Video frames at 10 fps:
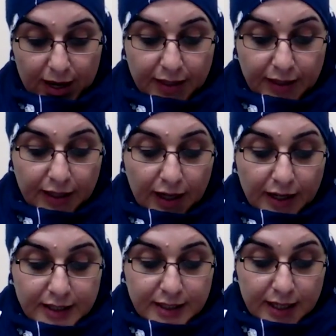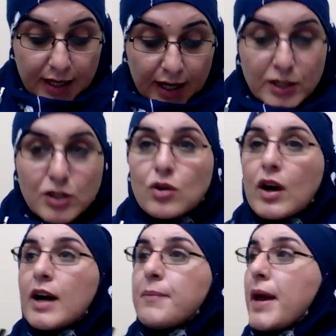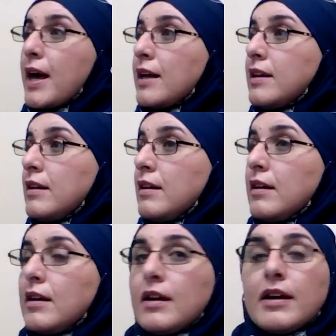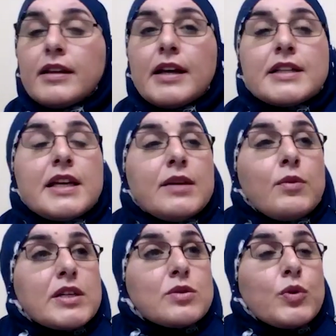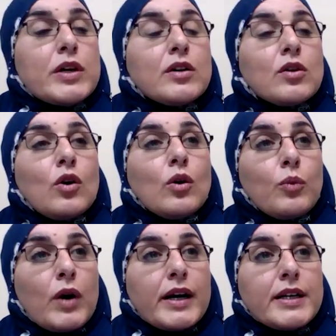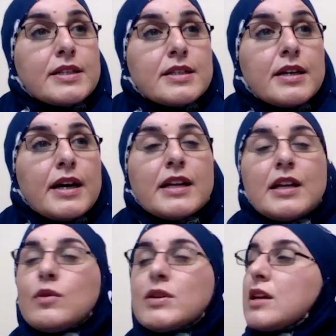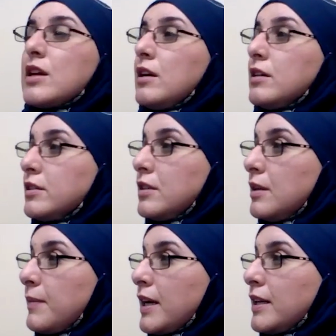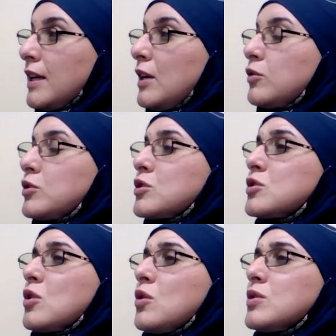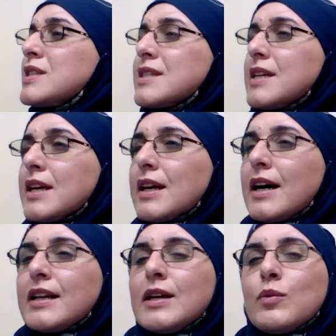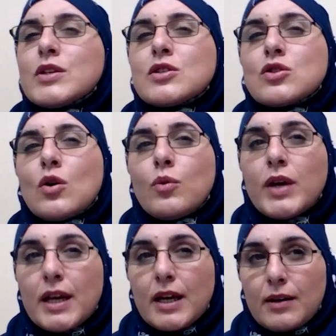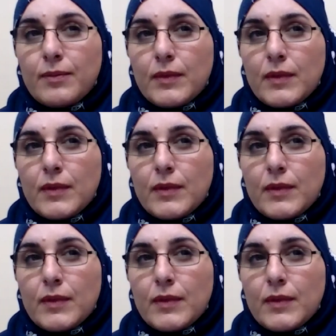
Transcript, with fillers: And then I said I saw a man that he was wearing all white and he was an elderly man. He looked so sick and he was so weak.